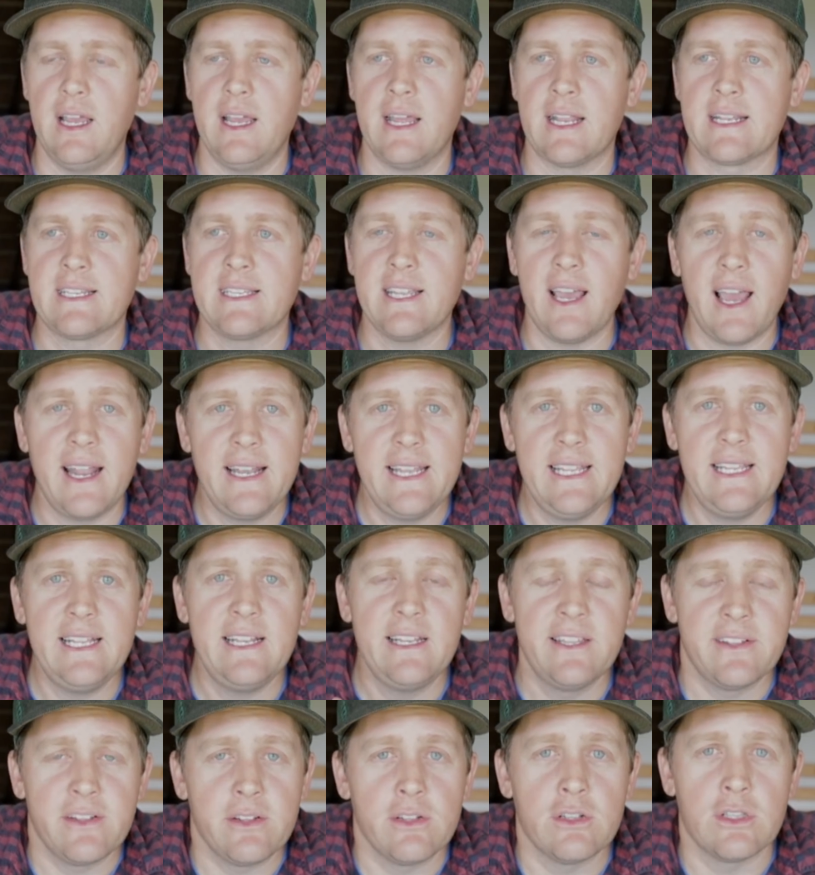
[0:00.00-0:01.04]
a tiny
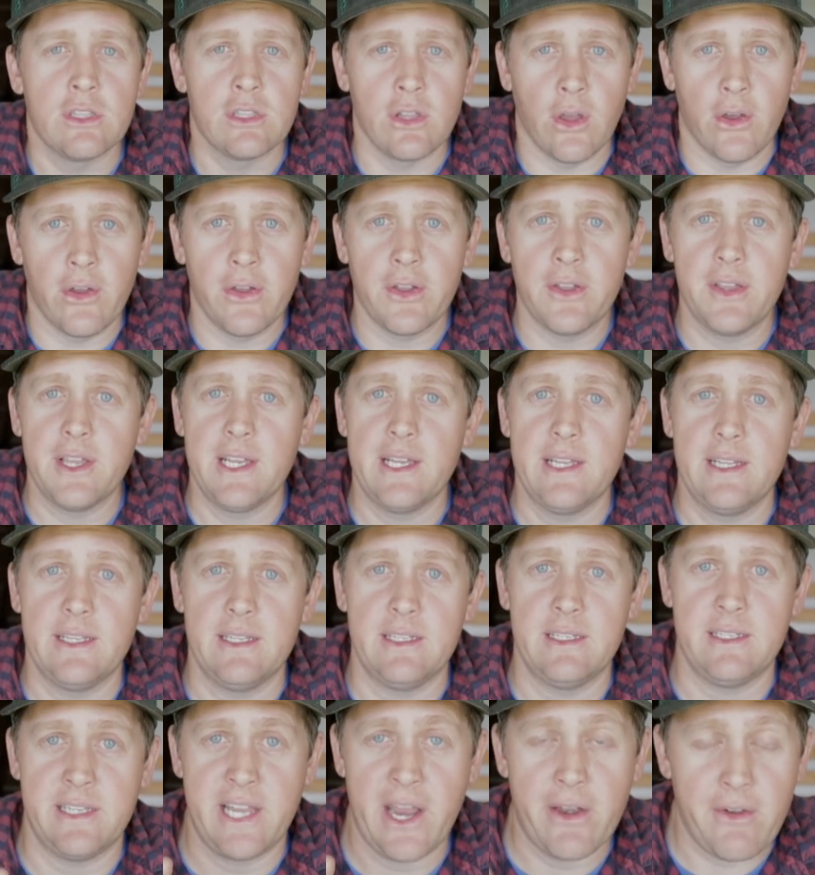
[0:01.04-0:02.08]
little dog
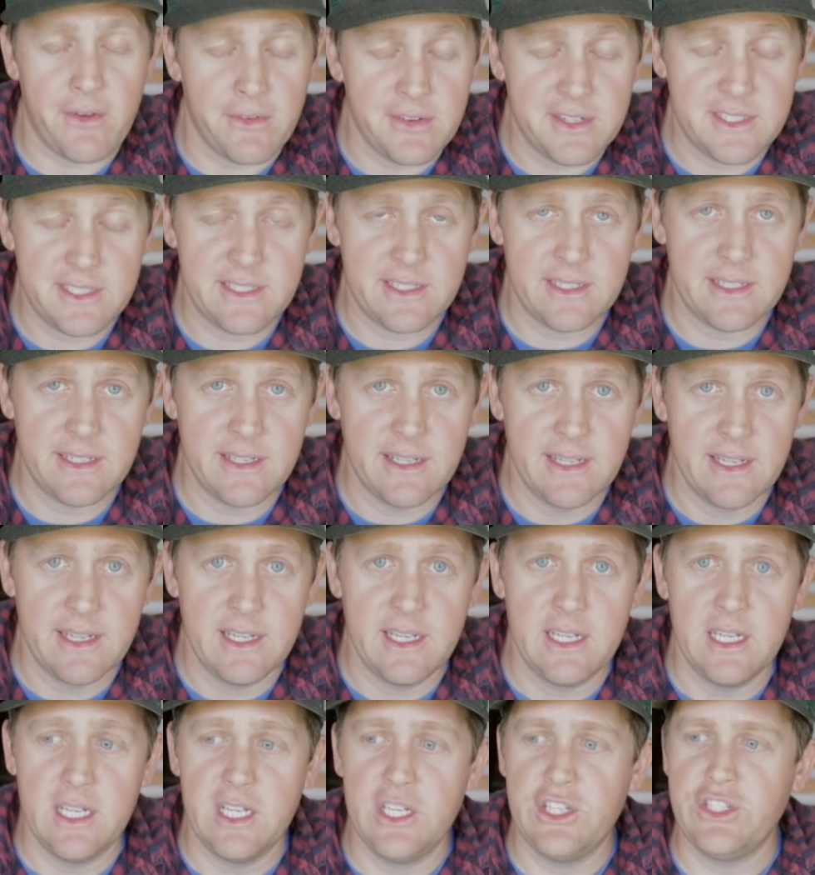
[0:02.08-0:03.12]
terrorist.
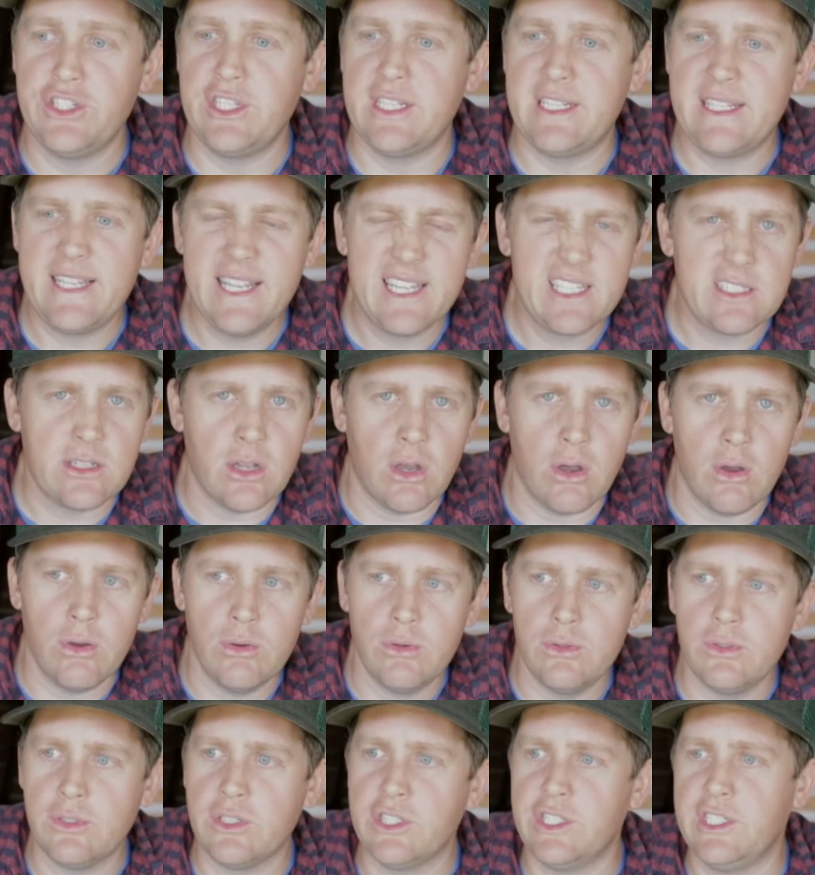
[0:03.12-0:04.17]
She digs
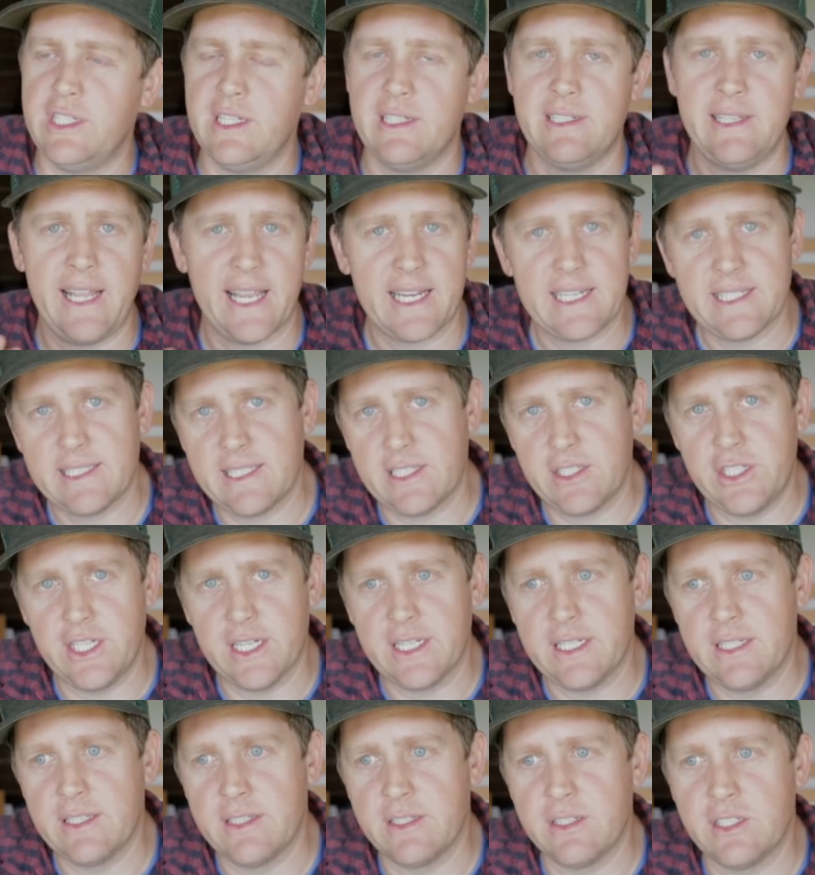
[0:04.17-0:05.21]
holes, she attacks the
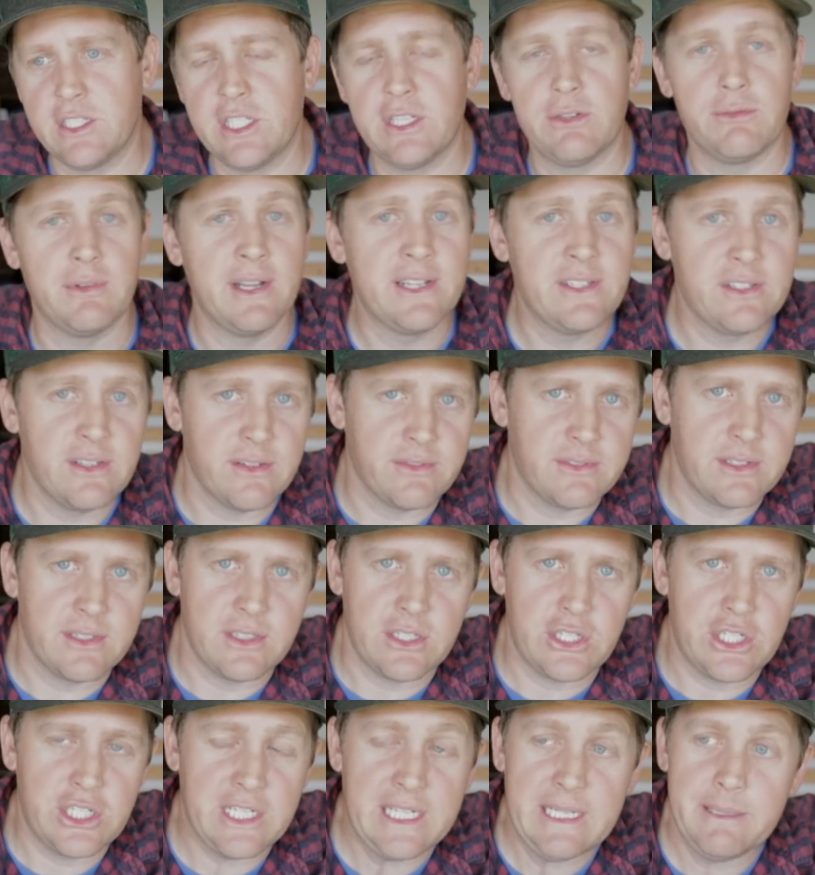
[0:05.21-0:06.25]
chickens, she runs after the
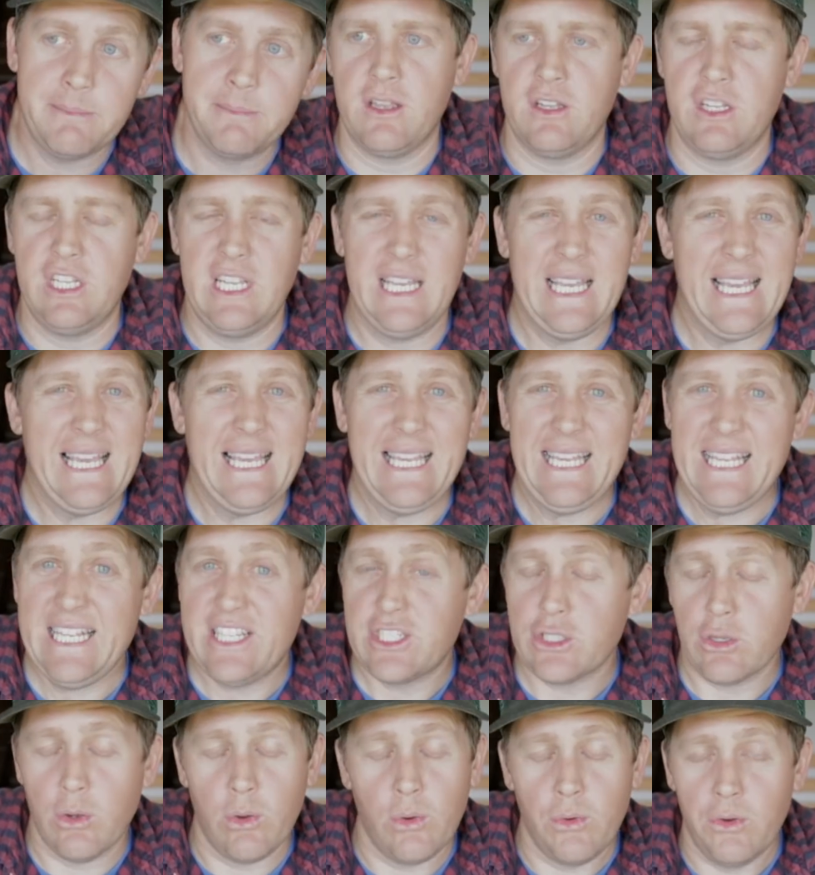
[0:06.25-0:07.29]
sheep,
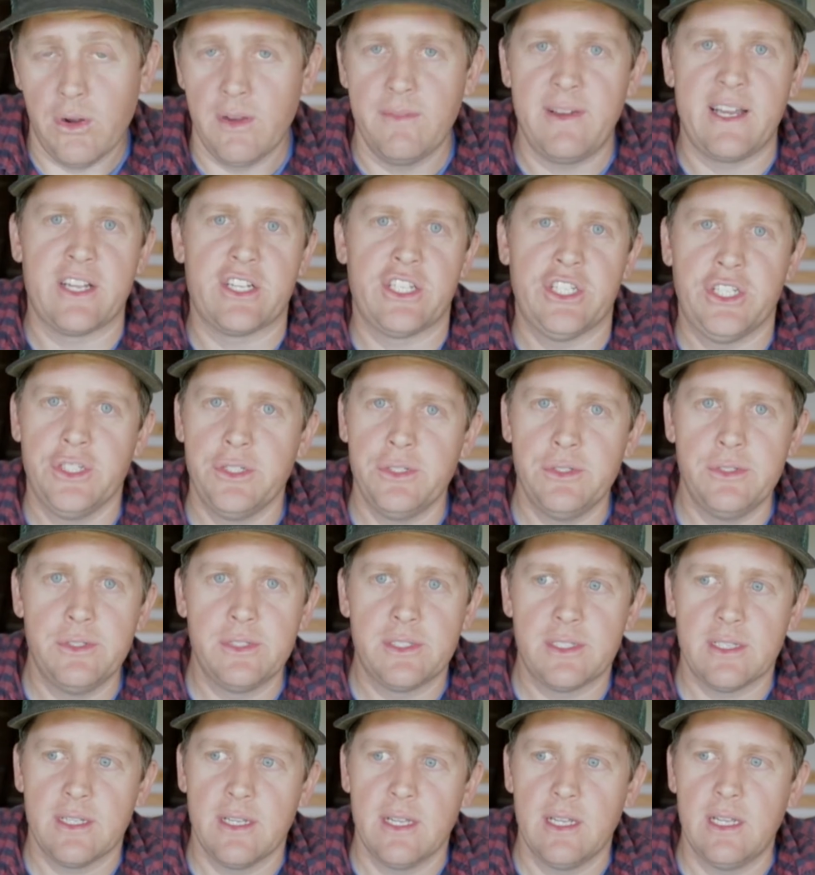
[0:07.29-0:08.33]
eats all of our
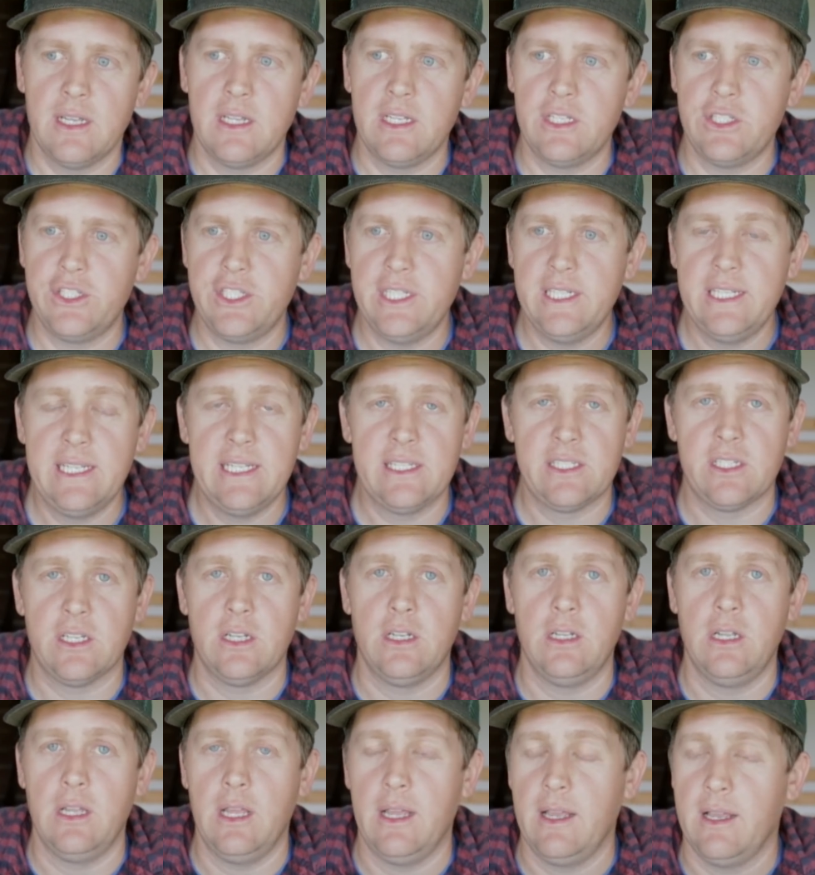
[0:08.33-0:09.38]
shoes. She is
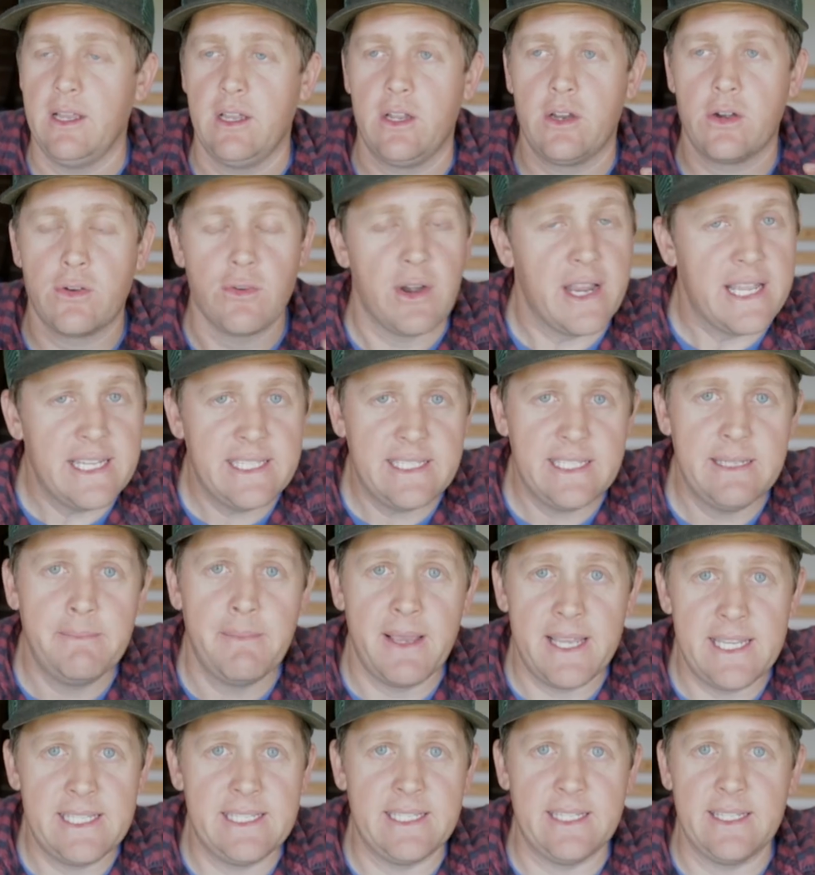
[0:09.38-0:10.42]
Crazy
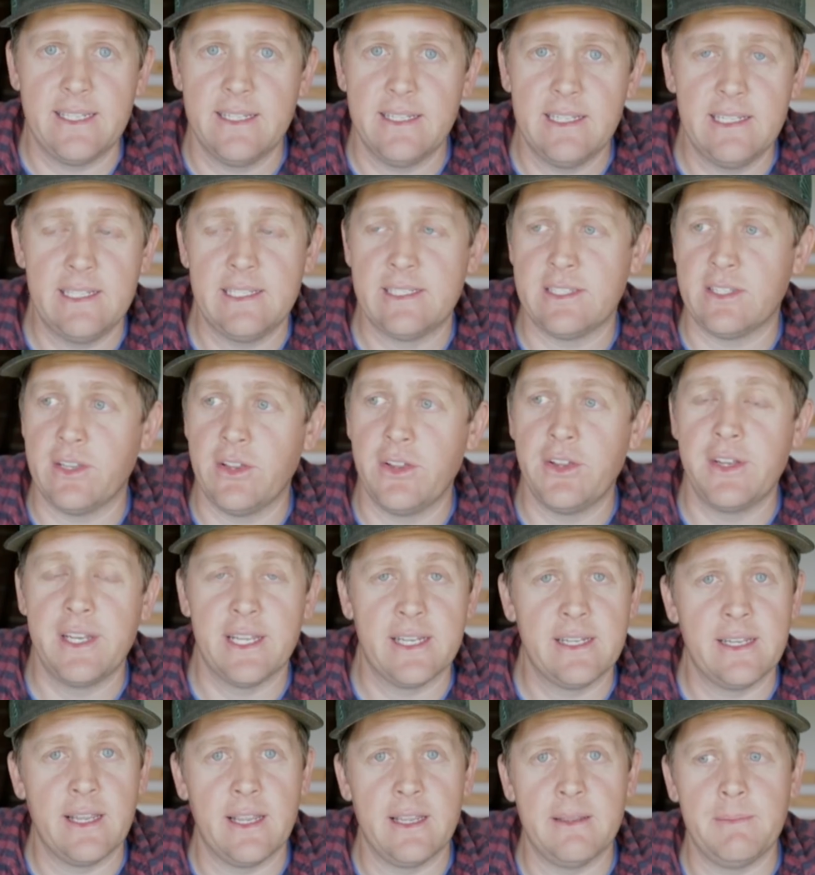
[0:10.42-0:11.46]
Maisie is her
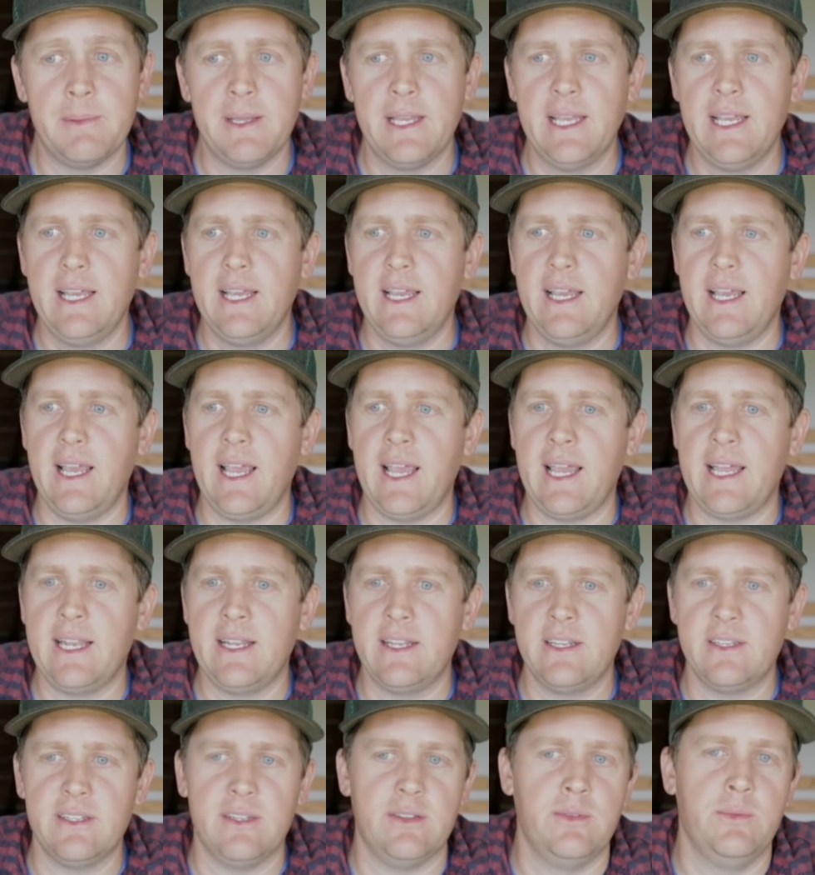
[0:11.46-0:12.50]
nickname,
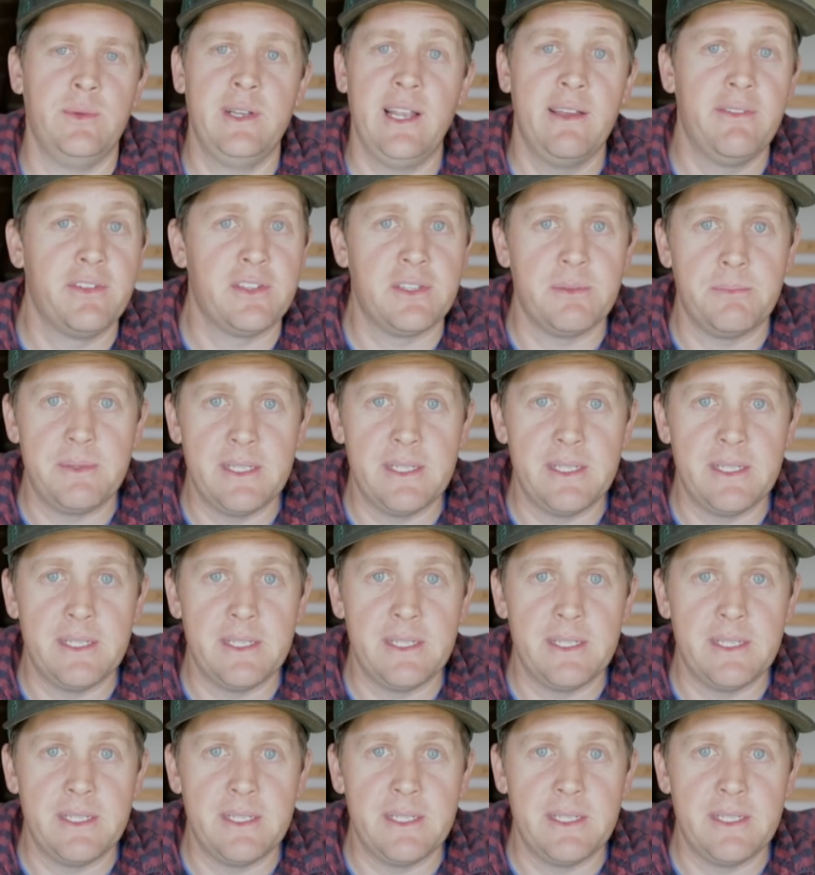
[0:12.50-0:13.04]
and we love her to